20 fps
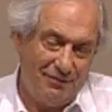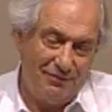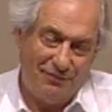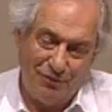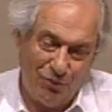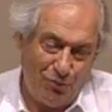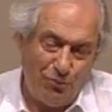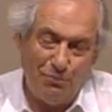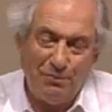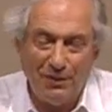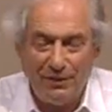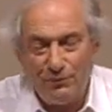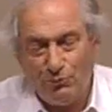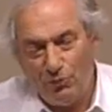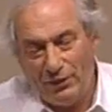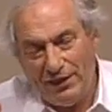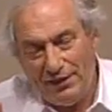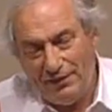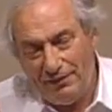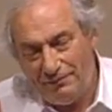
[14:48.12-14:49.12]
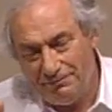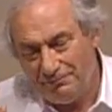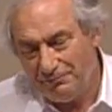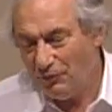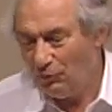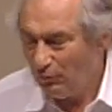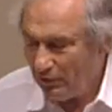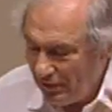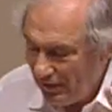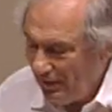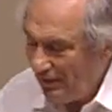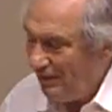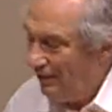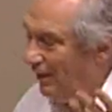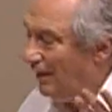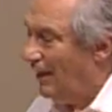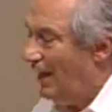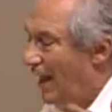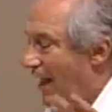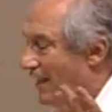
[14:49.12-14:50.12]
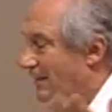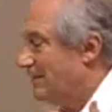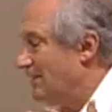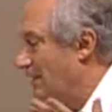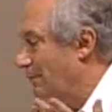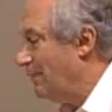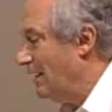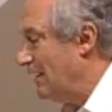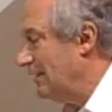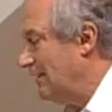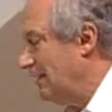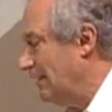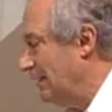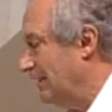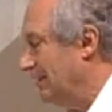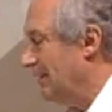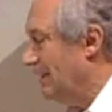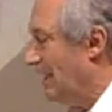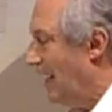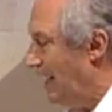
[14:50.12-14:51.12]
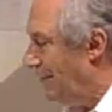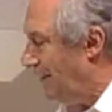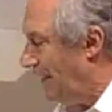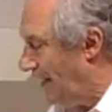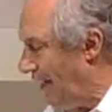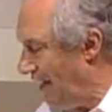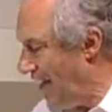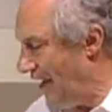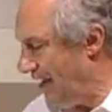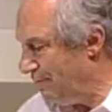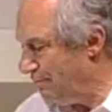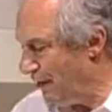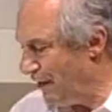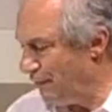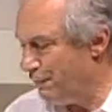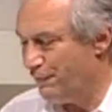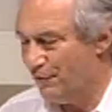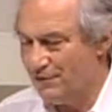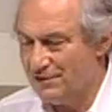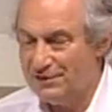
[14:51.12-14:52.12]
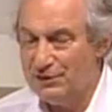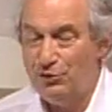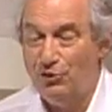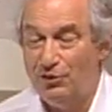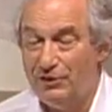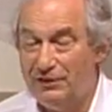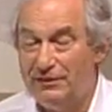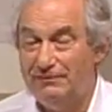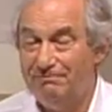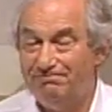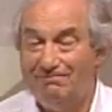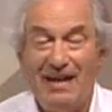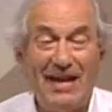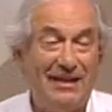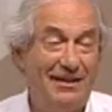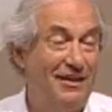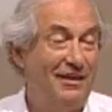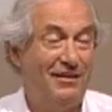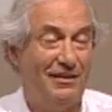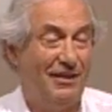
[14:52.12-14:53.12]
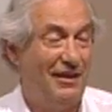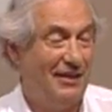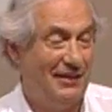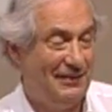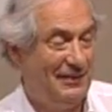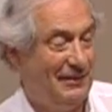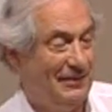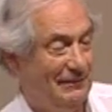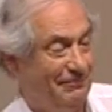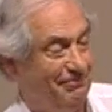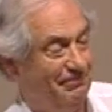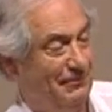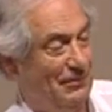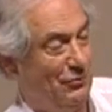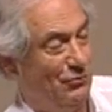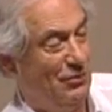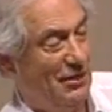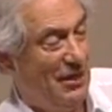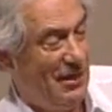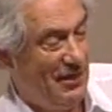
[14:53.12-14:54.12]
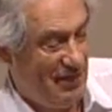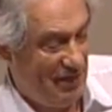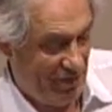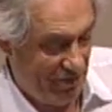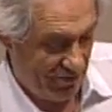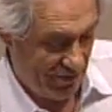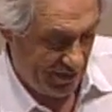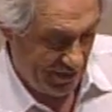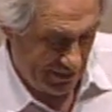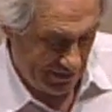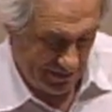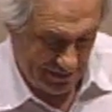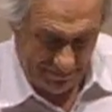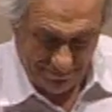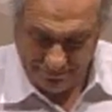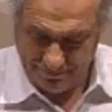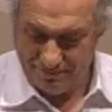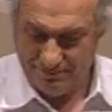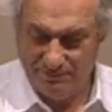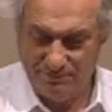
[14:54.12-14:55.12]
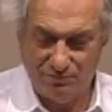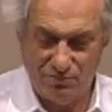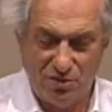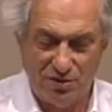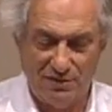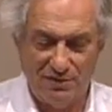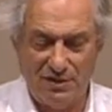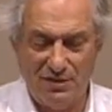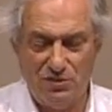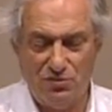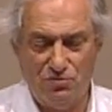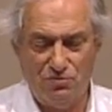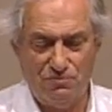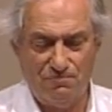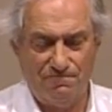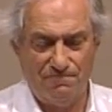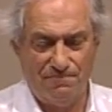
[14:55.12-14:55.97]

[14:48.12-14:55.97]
do, but we, we had some idea. And then I had my first good technical idea. Okay, here it is, brought to you.